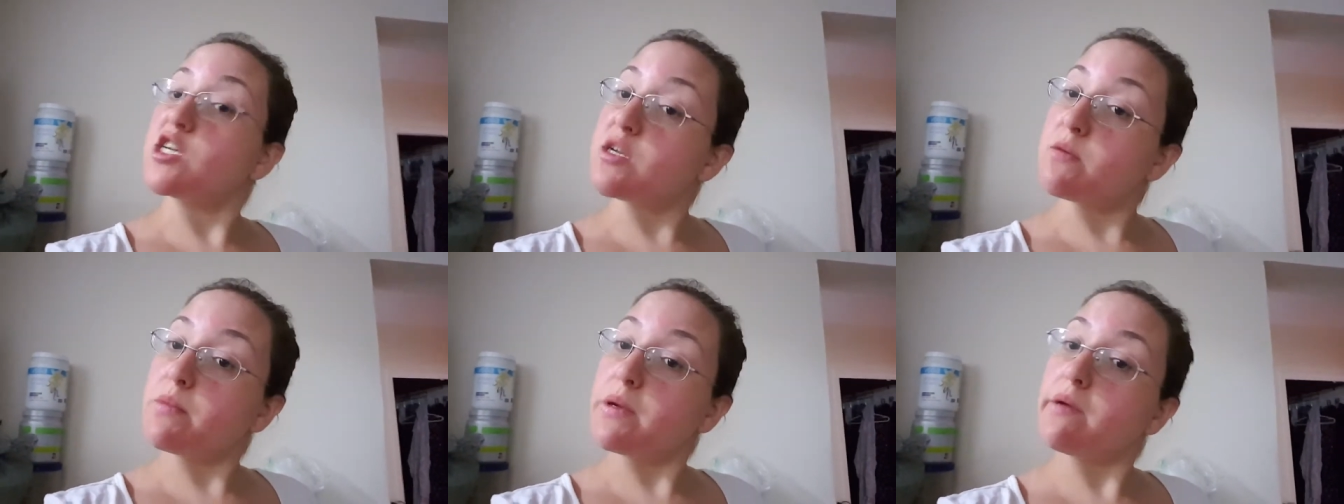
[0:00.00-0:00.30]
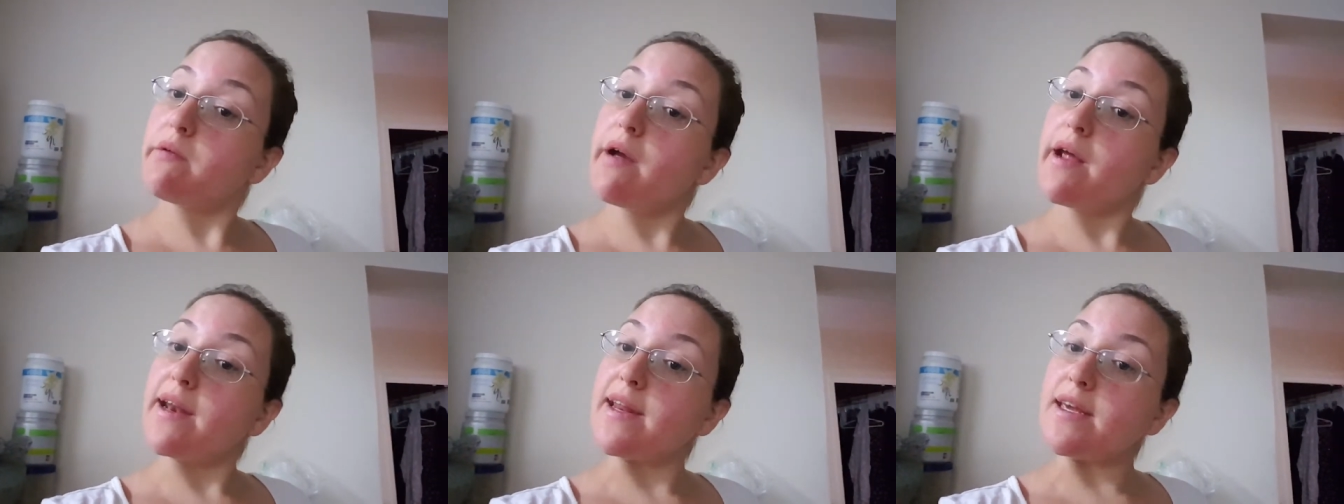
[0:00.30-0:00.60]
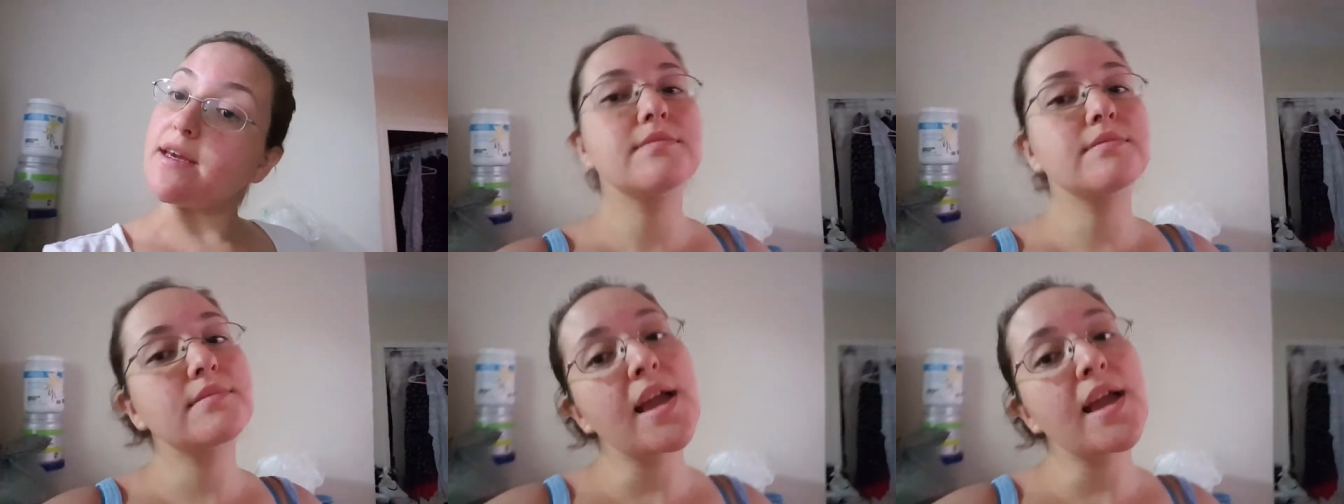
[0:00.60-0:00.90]
they should be
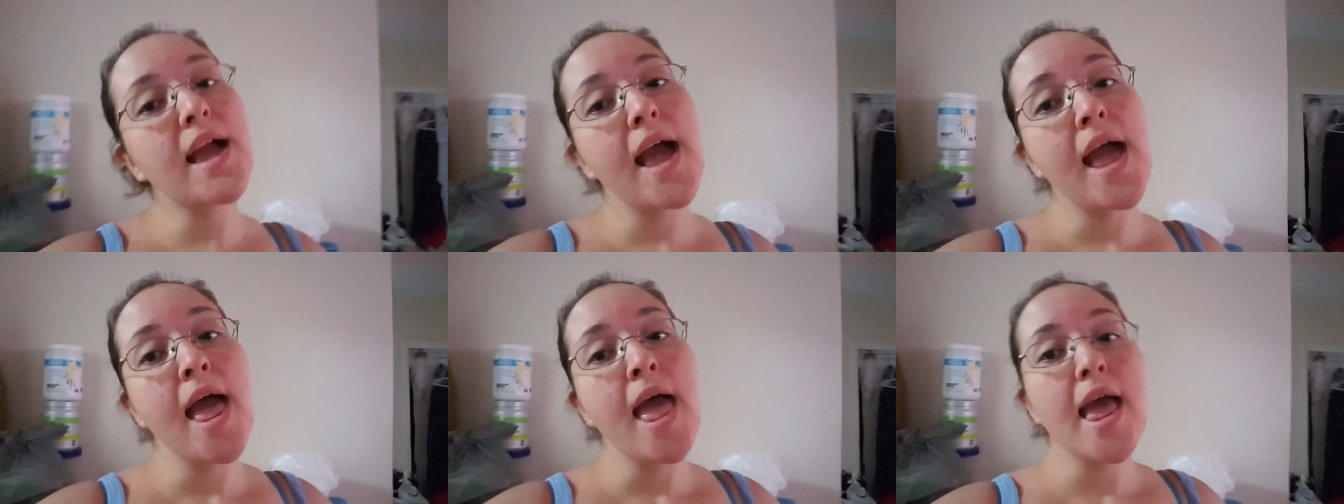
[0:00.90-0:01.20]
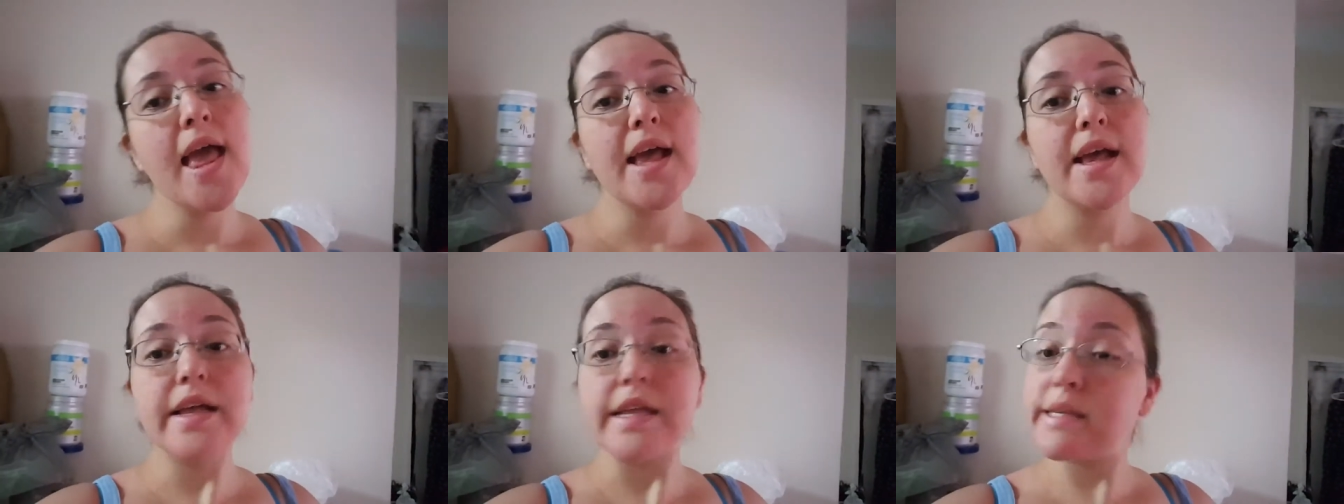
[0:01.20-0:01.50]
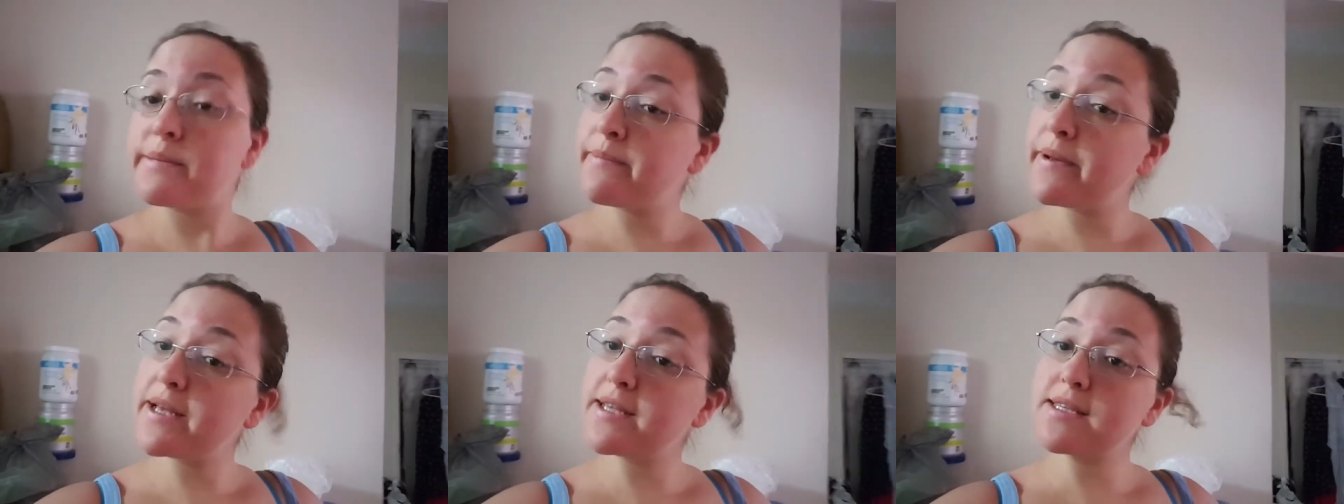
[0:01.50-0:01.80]
ready.
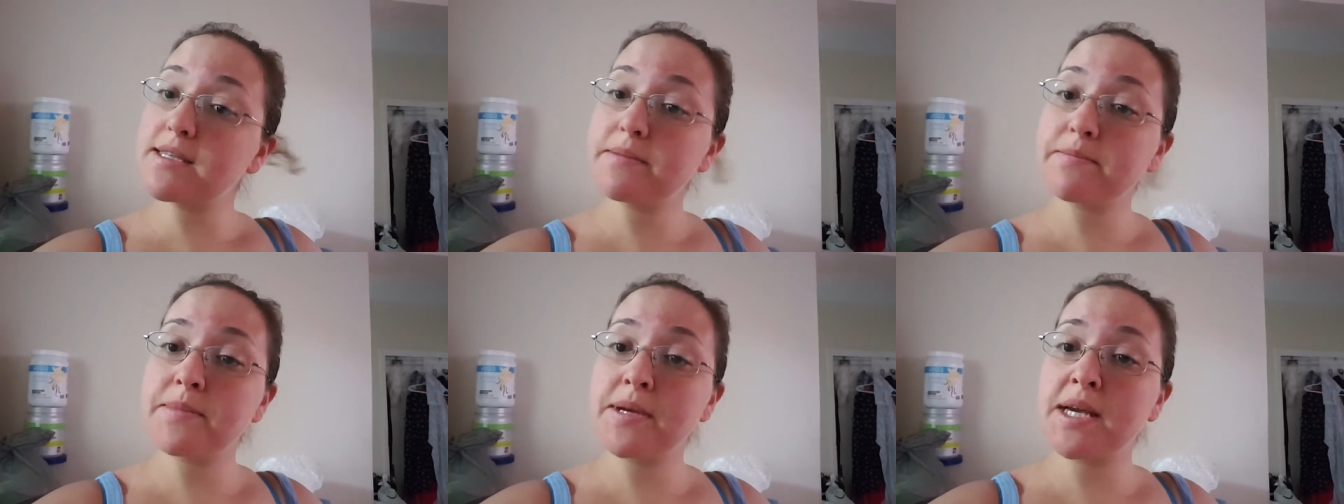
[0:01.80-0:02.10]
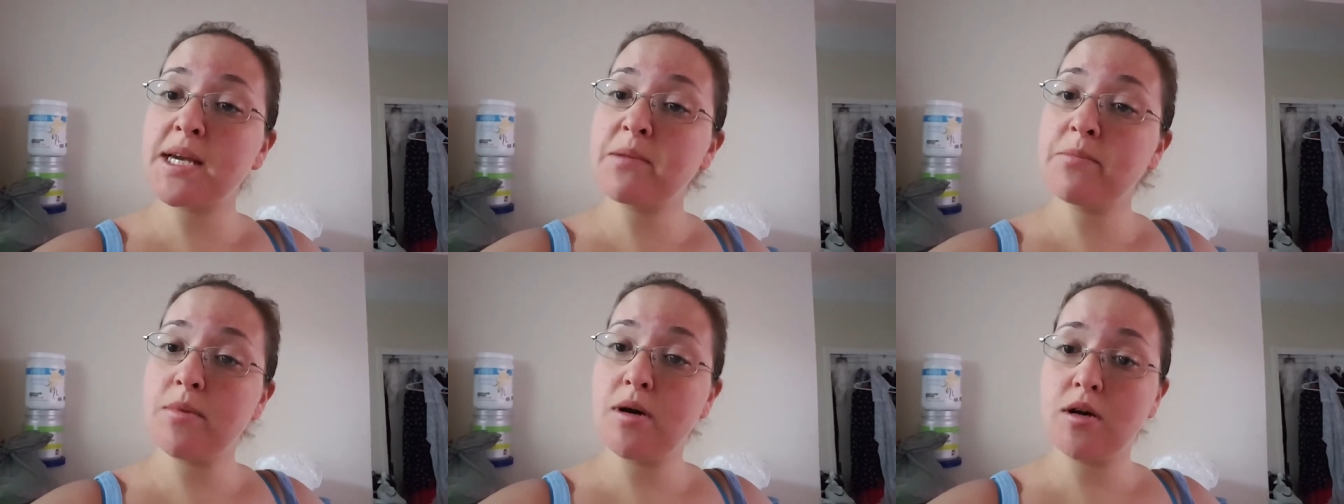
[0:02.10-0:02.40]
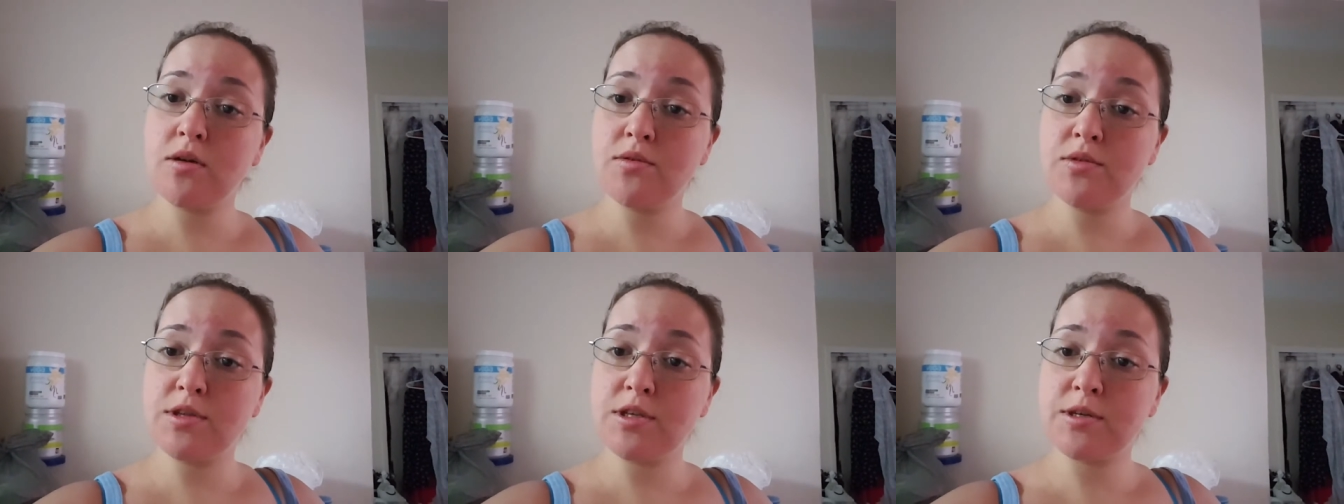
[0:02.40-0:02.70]
It's best to make
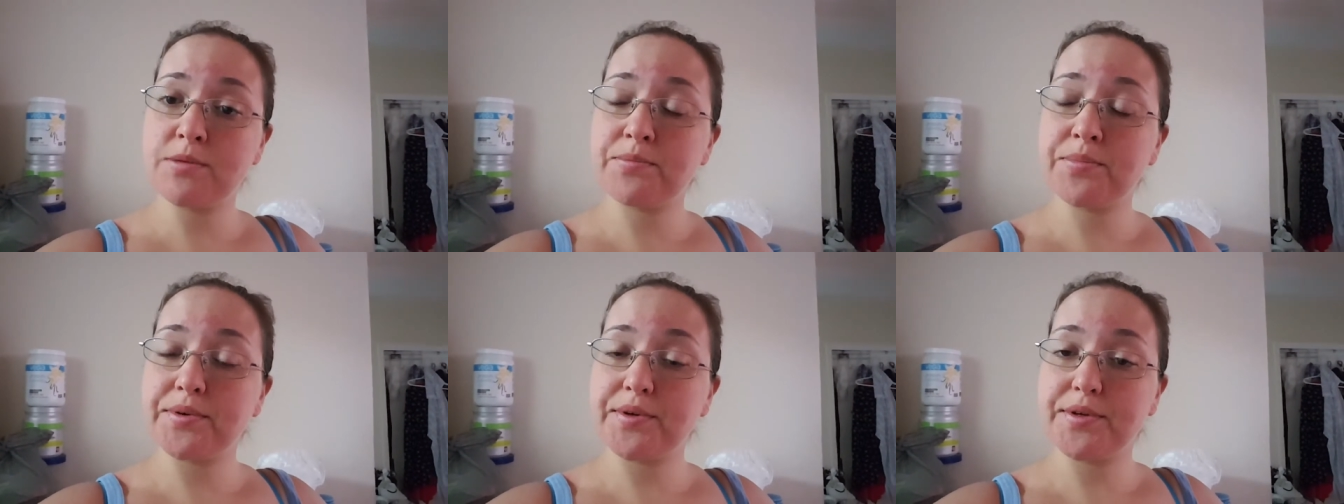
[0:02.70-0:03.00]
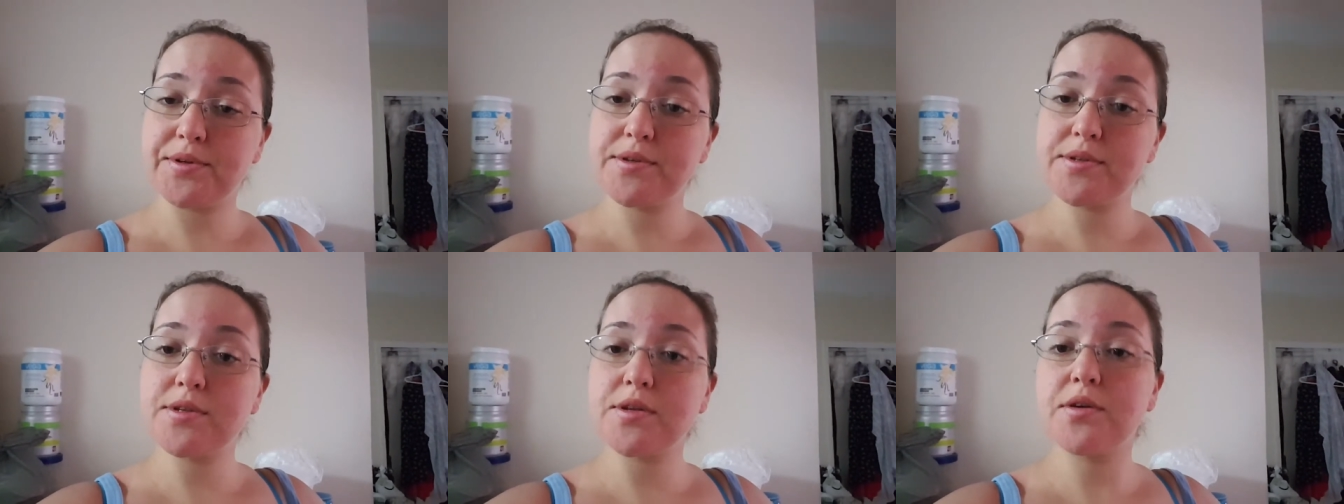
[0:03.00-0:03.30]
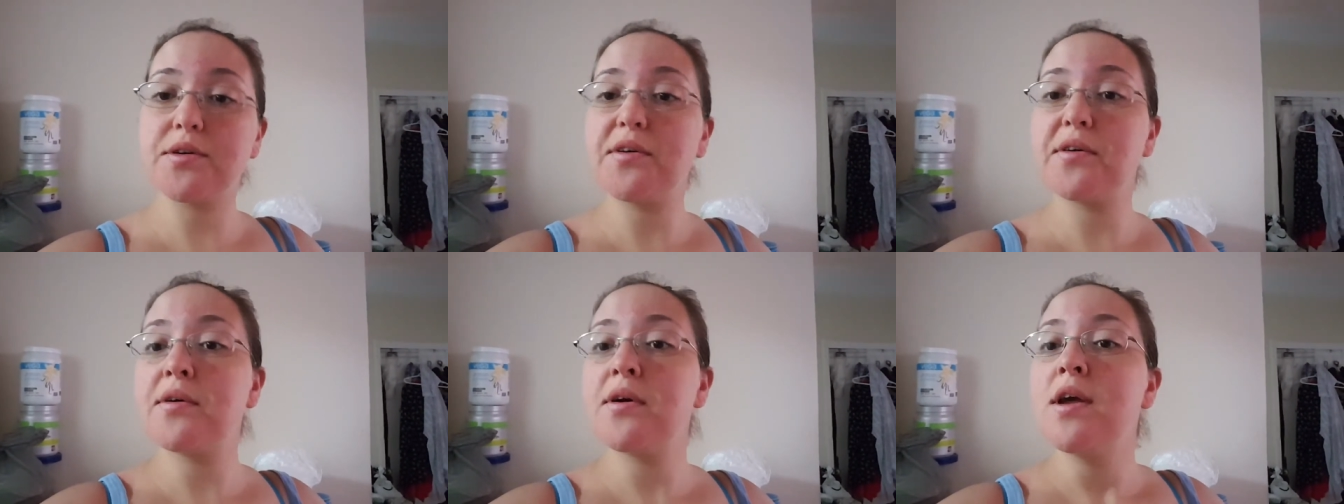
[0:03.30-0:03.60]
multiple,
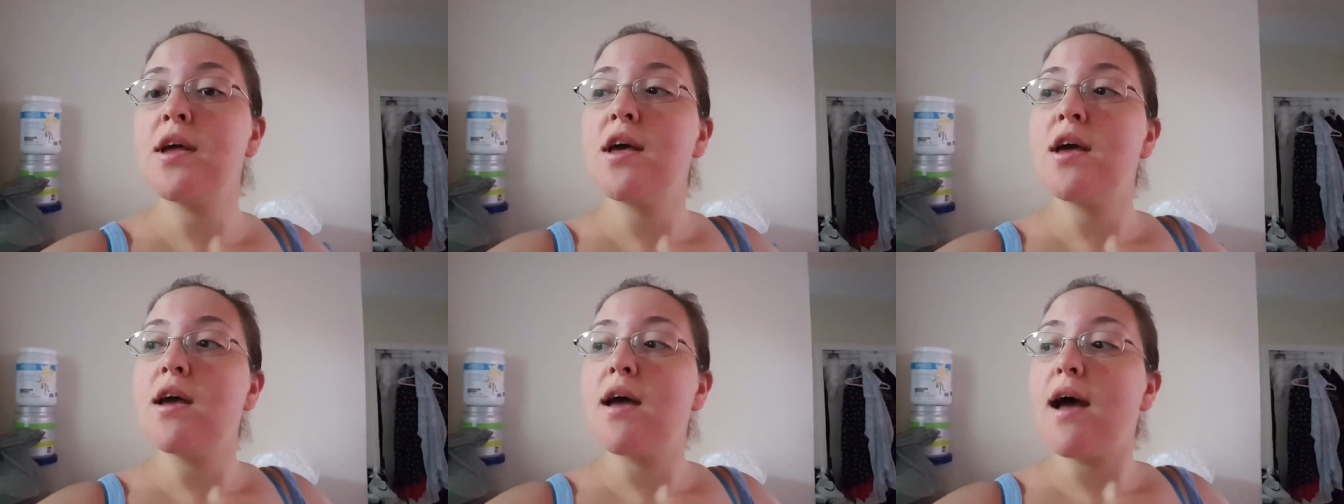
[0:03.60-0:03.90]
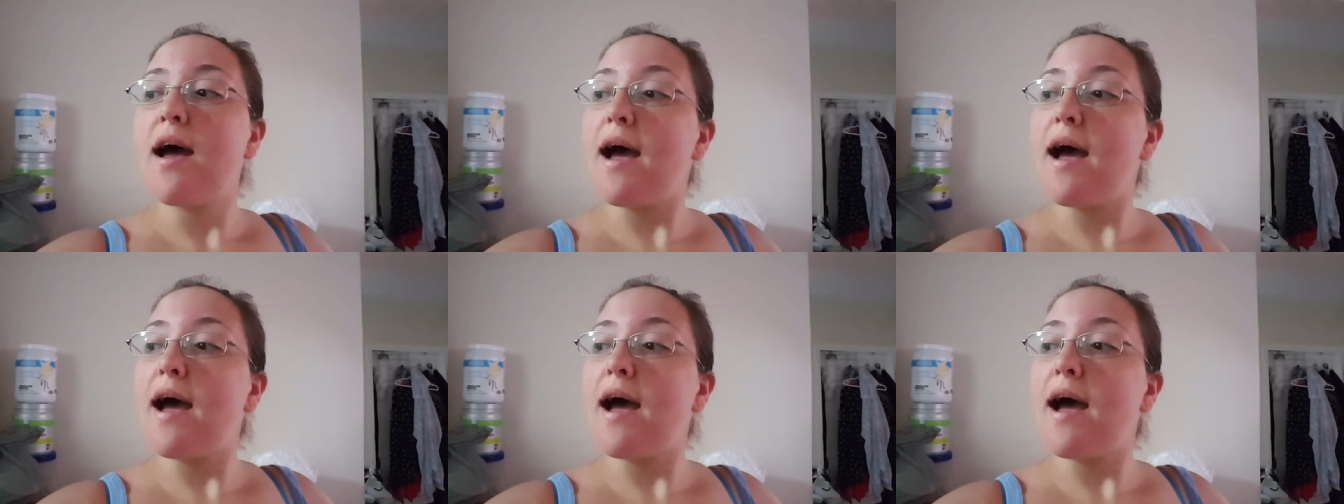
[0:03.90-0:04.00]
so